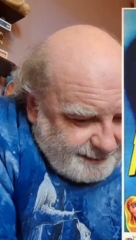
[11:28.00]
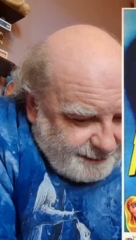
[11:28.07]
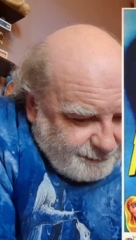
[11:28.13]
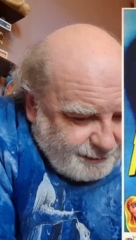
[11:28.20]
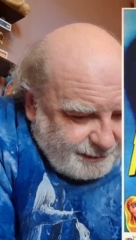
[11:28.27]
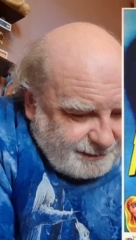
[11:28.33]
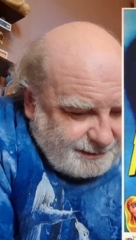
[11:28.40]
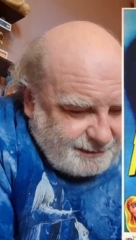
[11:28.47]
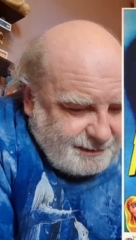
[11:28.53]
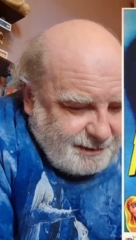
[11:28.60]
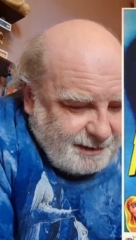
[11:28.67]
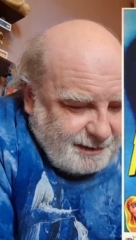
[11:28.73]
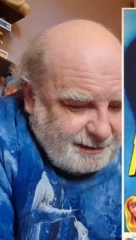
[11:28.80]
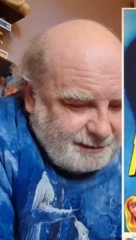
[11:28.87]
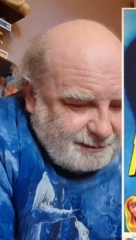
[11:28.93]
was
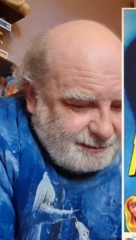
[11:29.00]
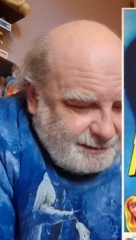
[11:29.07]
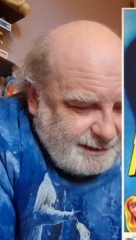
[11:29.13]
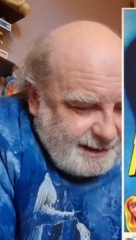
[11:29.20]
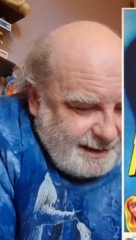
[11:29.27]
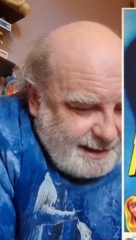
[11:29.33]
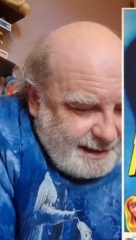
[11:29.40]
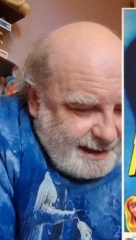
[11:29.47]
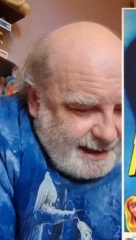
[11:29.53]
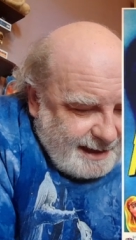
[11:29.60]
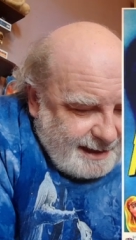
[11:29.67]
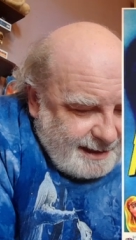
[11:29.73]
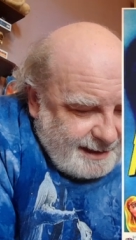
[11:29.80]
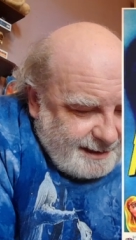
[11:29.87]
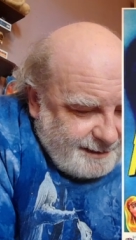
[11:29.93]
called
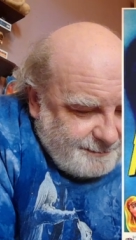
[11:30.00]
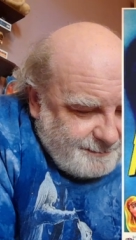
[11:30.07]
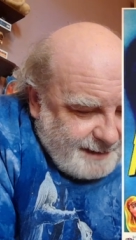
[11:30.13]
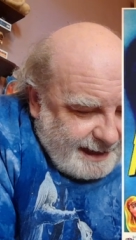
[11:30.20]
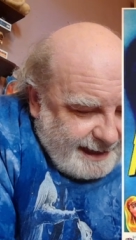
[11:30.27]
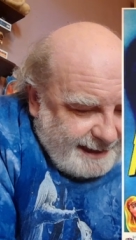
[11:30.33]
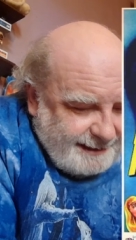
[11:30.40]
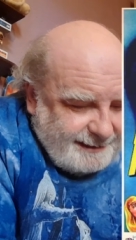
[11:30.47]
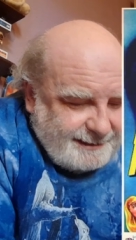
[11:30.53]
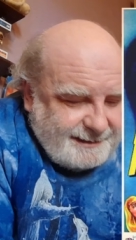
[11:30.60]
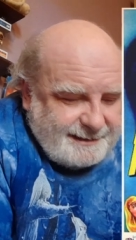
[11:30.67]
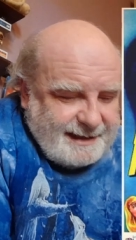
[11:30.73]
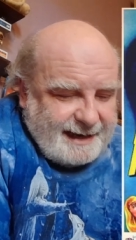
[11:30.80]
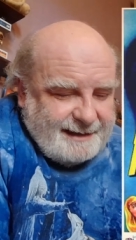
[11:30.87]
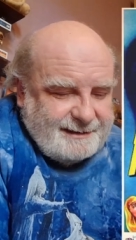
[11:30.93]

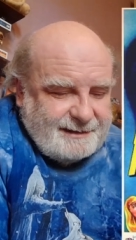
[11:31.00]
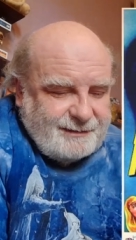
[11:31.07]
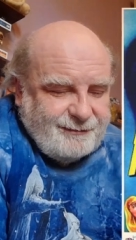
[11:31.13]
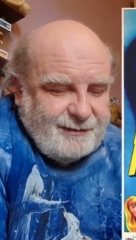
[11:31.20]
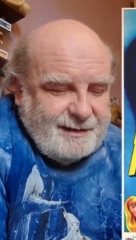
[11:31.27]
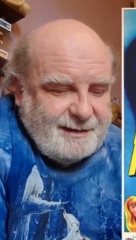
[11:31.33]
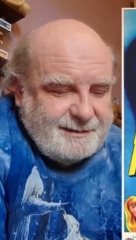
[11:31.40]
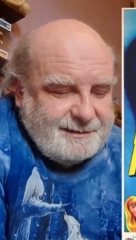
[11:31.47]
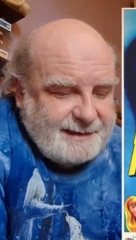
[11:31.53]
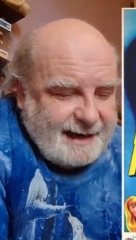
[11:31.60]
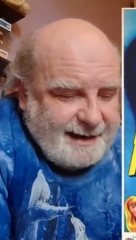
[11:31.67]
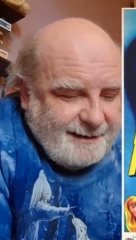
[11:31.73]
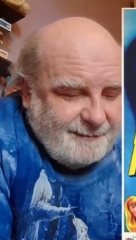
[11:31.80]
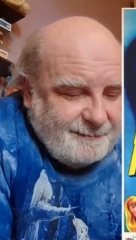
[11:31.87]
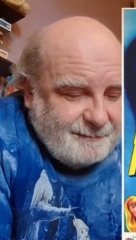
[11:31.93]
Incense for the
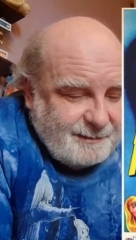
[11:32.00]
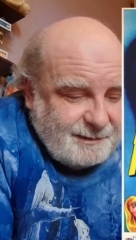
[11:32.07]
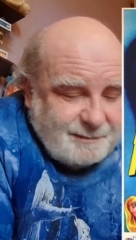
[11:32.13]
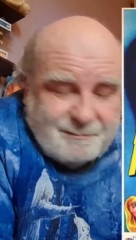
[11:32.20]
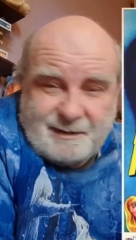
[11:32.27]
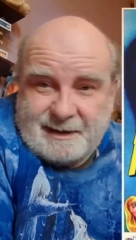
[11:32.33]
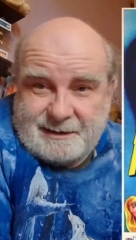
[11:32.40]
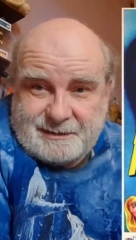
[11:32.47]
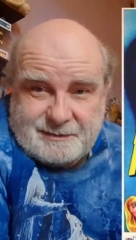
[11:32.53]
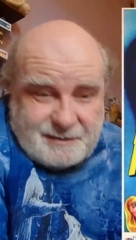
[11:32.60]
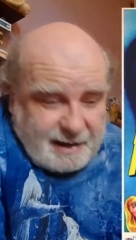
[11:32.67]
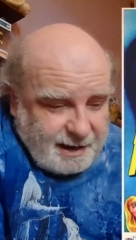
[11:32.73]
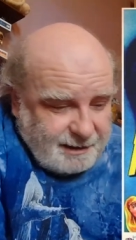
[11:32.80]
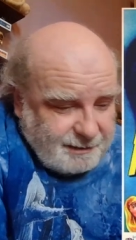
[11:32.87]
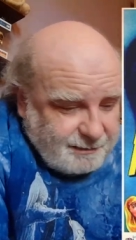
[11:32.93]
Damned, but it's
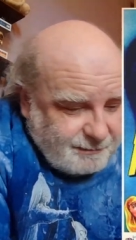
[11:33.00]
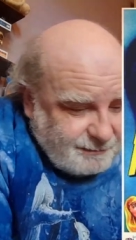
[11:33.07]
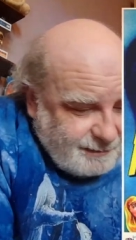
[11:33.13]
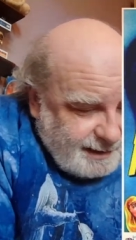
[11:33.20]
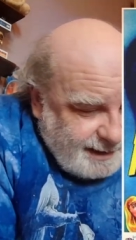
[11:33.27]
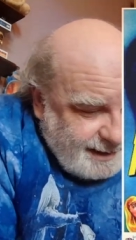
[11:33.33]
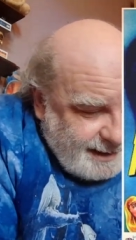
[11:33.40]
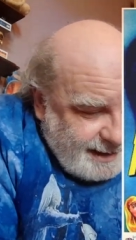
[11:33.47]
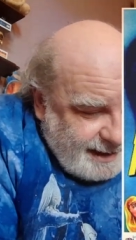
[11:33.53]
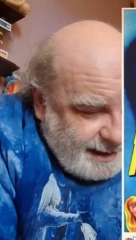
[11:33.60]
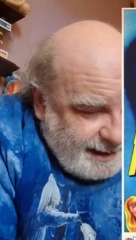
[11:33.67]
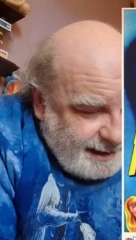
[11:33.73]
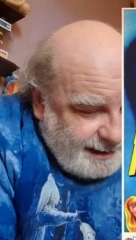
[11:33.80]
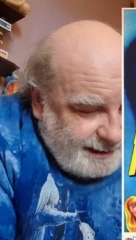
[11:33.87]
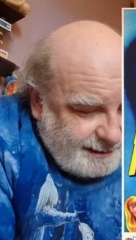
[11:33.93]
known
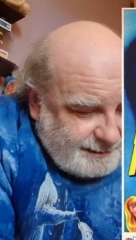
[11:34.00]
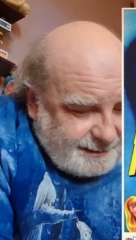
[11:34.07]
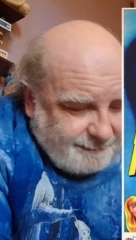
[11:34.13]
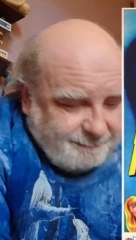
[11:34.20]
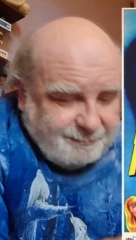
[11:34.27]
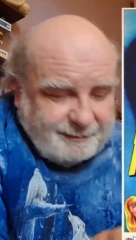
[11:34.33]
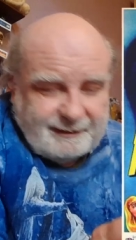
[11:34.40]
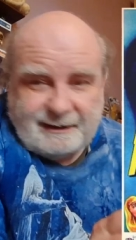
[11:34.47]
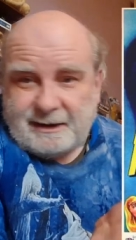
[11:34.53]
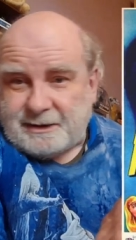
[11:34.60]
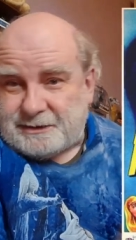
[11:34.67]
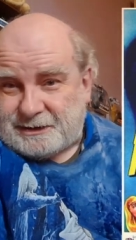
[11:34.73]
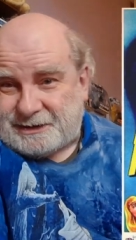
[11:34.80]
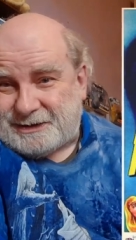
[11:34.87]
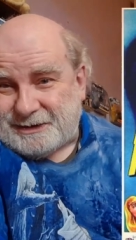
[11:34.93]
as
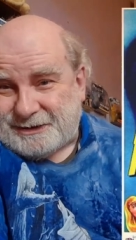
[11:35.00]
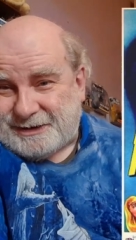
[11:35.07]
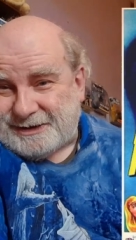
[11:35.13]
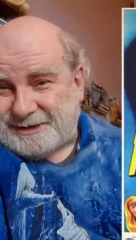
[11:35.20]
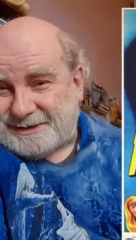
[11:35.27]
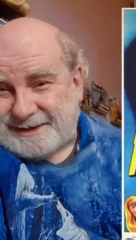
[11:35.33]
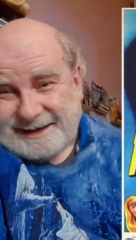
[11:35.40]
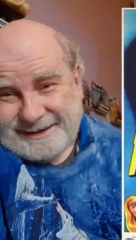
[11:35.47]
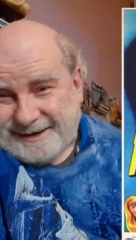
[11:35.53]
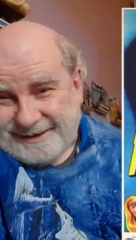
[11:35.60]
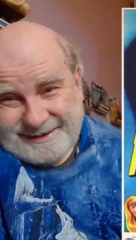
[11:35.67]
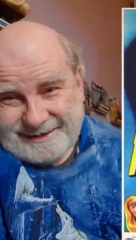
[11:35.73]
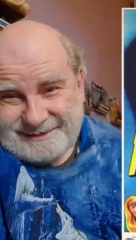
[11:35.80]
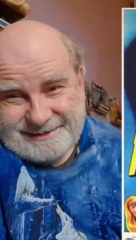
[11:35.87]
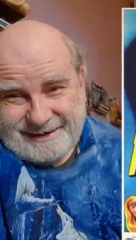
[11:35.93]
Bloodsuckers. I like
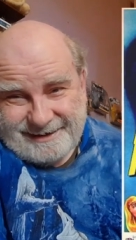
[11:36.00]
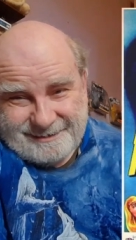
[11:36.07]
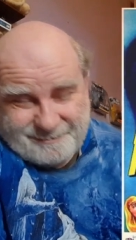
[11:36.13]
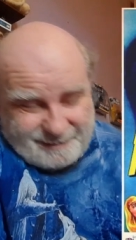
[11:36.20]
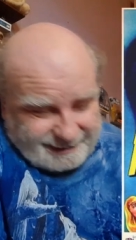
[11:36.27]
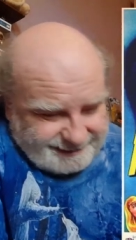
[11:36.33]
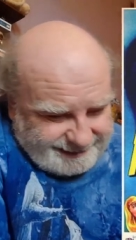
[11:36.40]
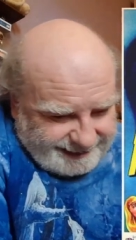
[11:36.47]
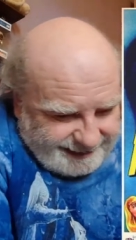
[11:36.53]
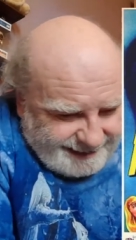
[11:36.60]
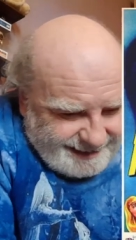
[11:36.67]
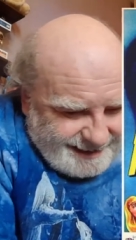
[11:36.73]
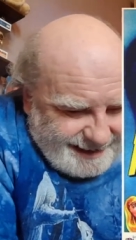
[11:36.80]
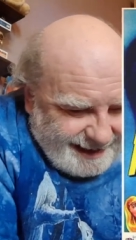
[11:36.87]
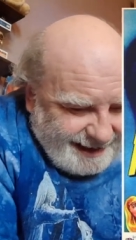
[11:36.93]
that title better.
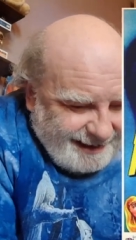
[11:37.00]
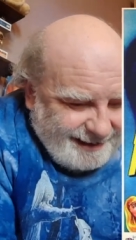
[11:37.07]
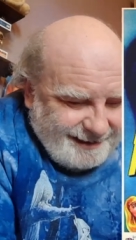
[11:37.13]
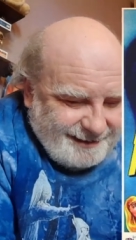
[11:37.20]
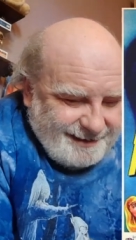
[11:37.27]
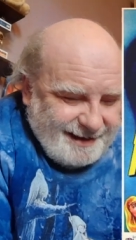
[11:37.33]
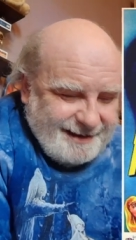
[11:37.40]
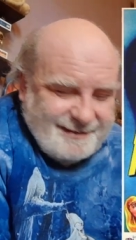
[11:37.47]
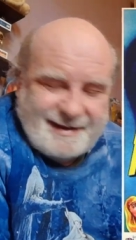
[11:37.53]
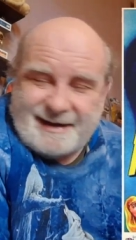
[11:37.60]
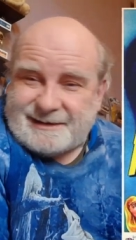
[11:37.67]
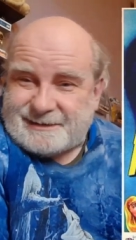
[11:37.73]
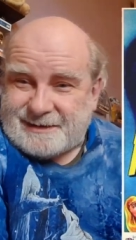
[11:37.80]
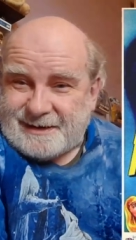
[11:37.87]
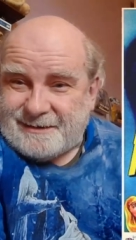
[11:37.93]
And
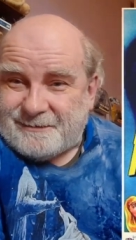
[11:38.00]
that's